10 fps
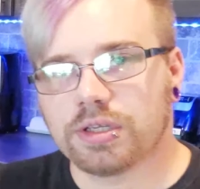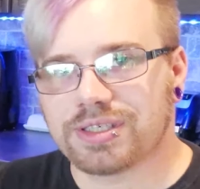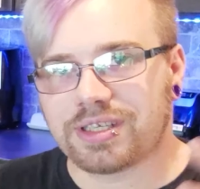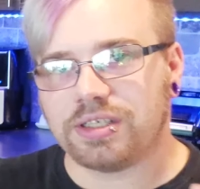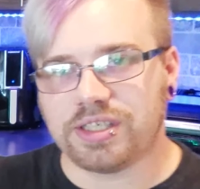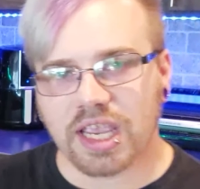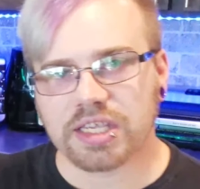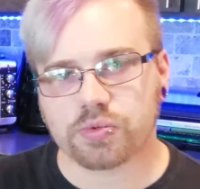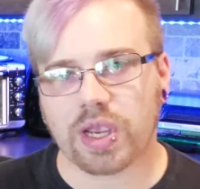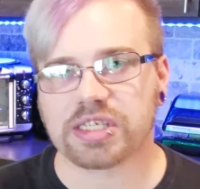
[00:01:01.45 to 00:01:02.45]

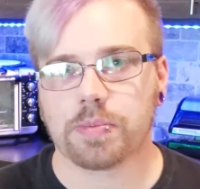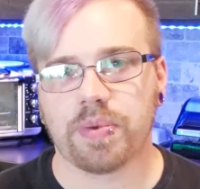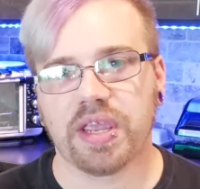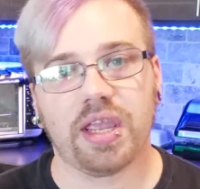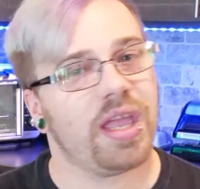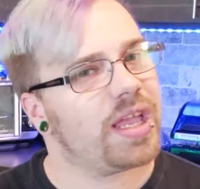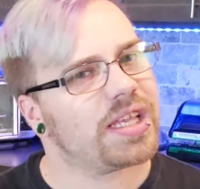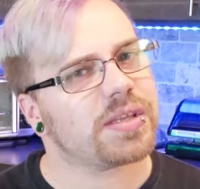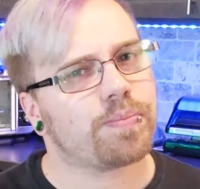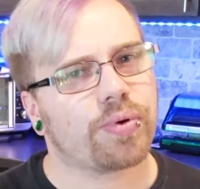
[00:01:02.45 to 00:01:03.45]
Today's recipe
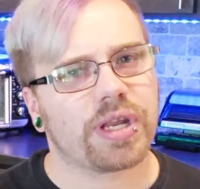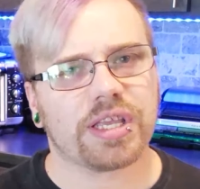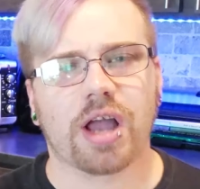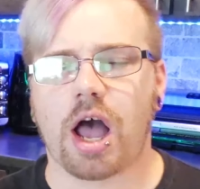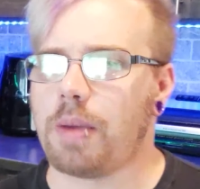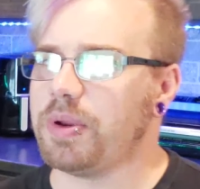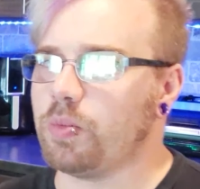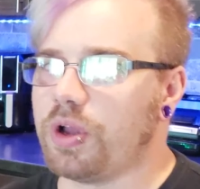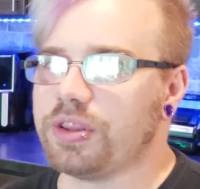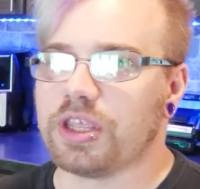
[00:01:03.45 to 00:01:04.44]
is a pretty common
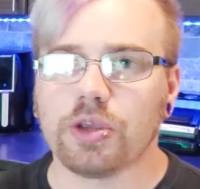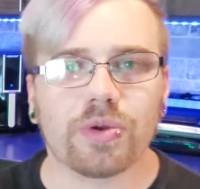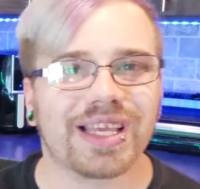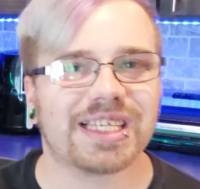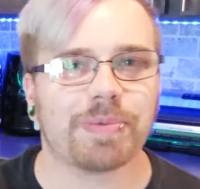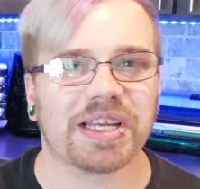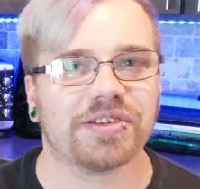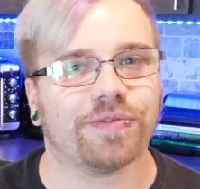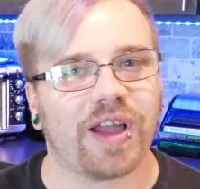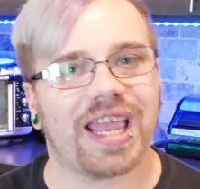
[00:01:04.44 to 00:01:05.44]
one that you would expect to
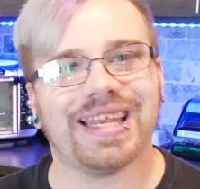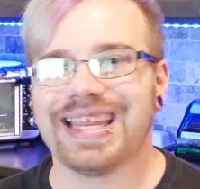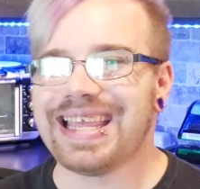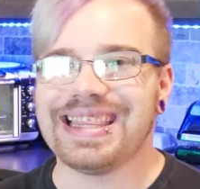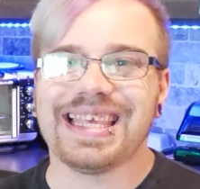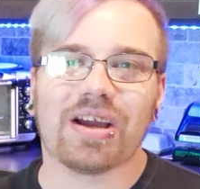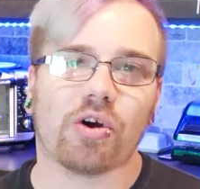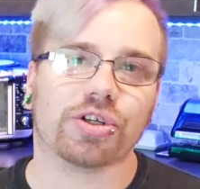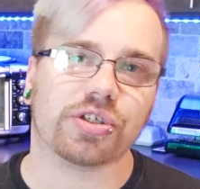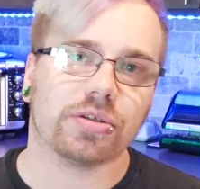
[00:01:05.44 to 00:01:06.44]
find in the
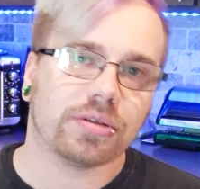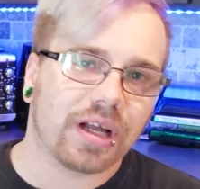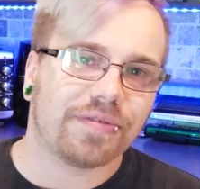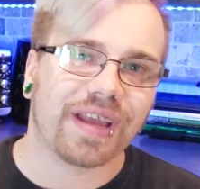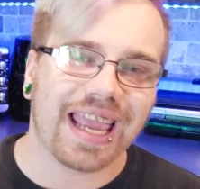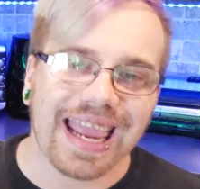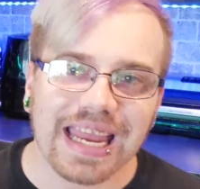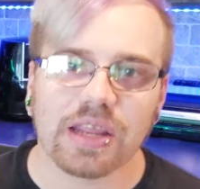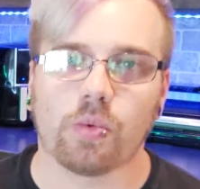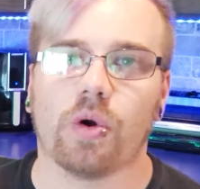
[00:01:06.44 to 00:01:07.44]
arsenal of
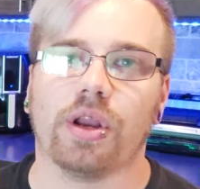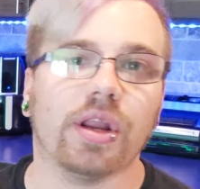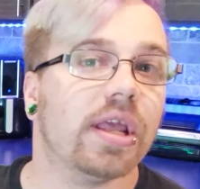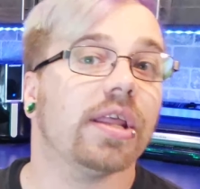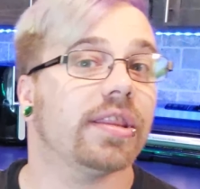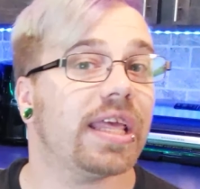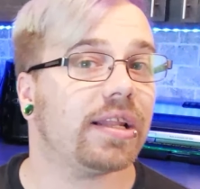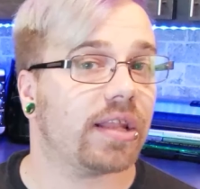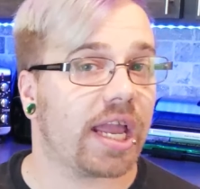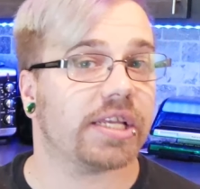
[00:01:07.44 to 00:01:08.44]
anyone that
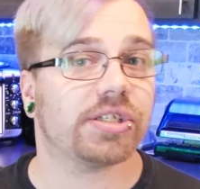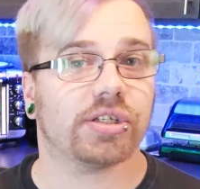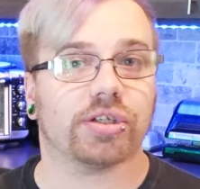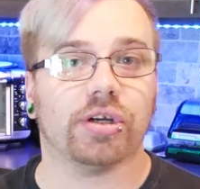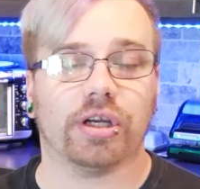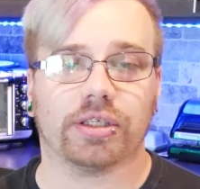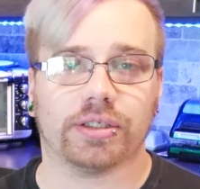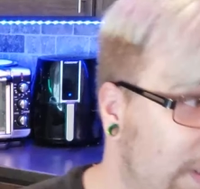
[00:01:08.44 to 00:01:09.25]
likes to cook.